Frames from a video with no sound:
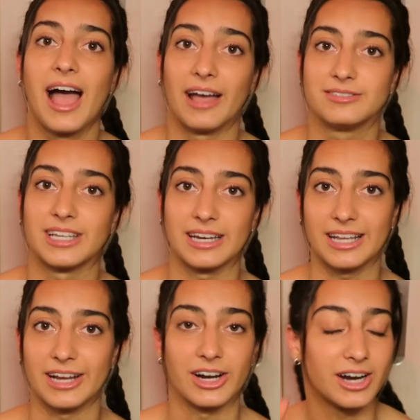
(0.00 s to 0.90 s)
I've said it
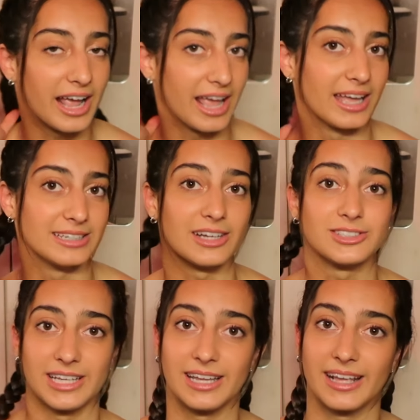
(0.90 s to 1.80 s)
here and I'll
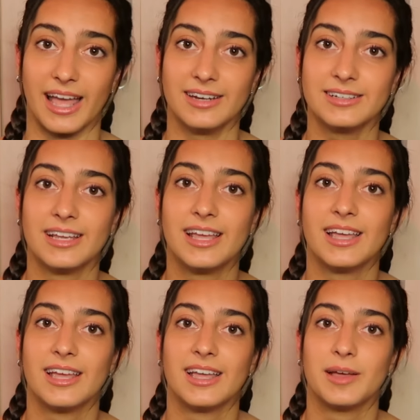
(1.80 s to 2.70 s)
say it again.
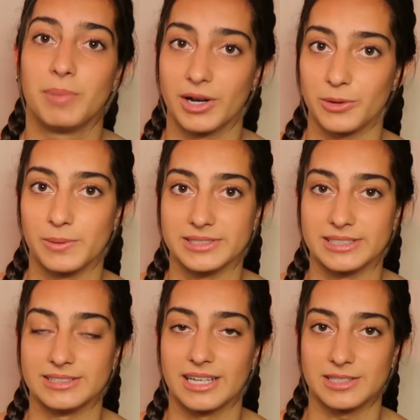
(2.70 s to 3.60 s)
Pucker
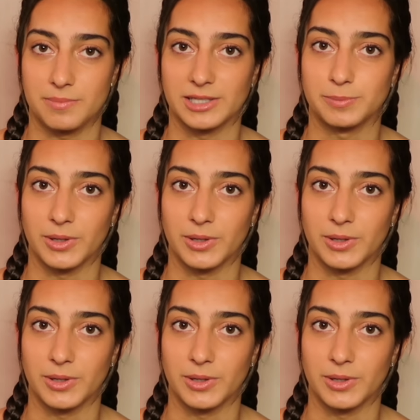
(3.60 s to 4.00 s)
Wilson's has the best